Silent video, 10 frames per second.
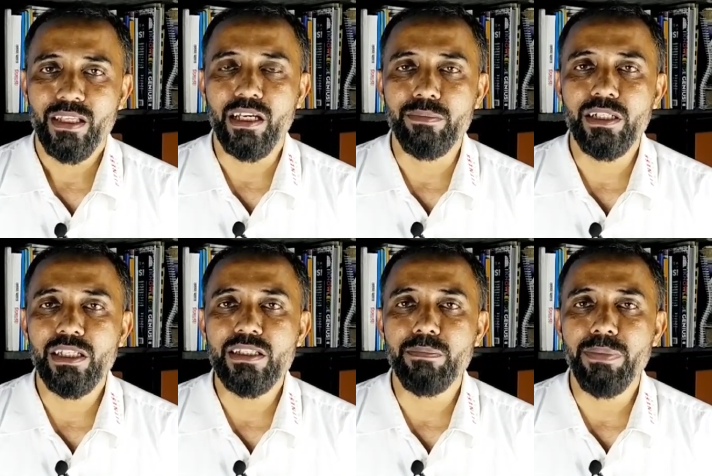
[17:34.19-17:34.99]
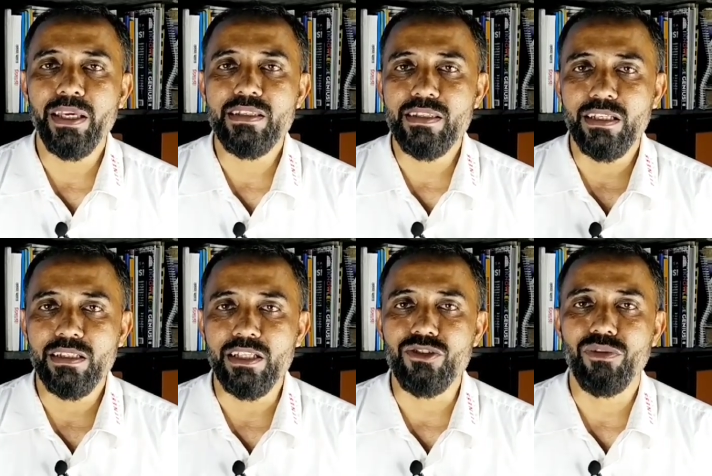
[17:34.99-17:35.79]
Karmali is a place
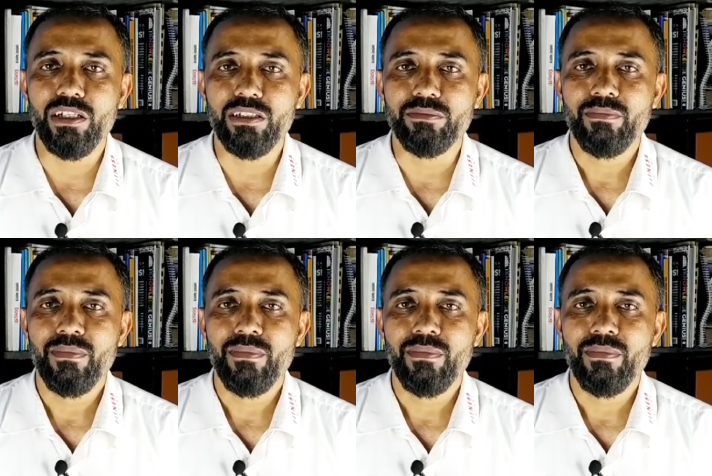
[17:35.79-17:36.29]
in Tiswadi.